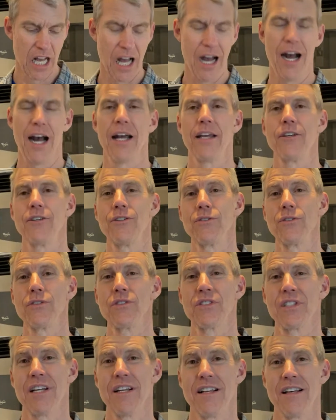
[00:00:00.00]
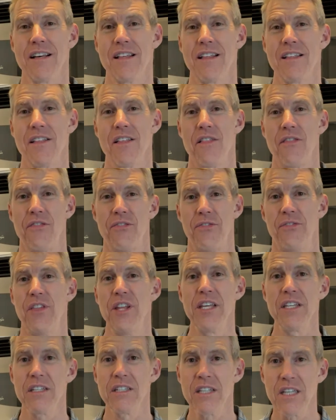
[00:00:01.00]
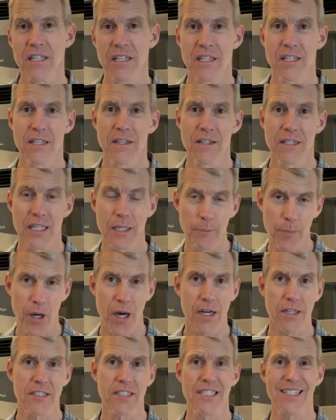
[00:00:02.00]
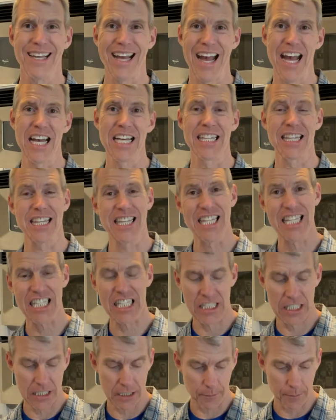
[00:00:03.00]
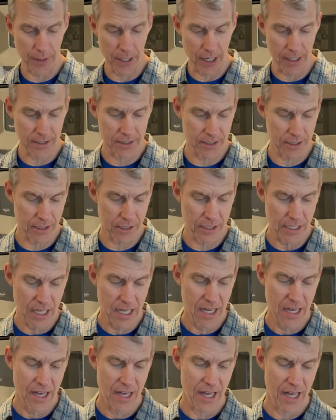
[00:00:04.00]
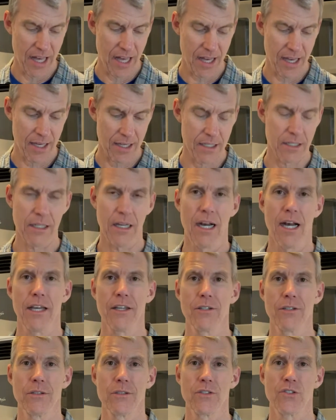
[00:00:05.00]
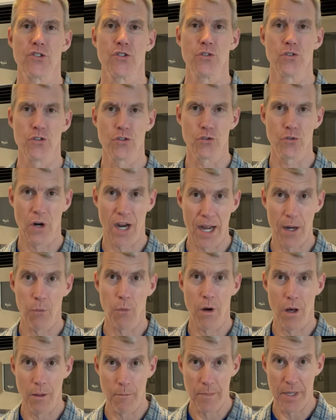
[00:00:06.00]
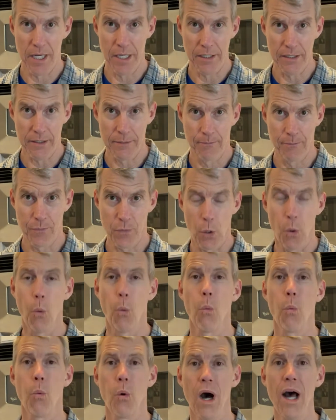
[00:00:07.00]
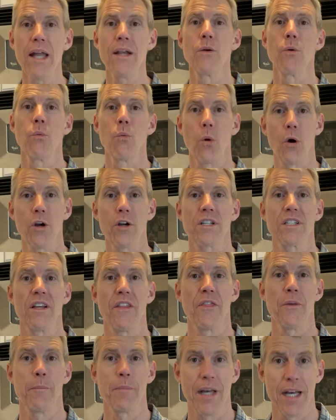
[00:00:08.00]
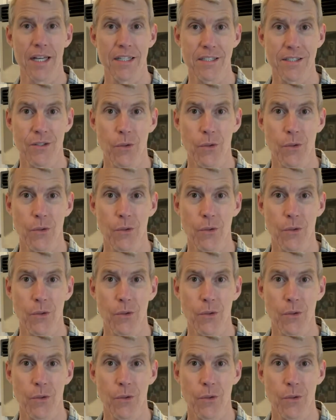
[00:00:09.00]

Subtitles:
I used thinned epoxy and thickened epoxy, and I used drywall mud. What worked the best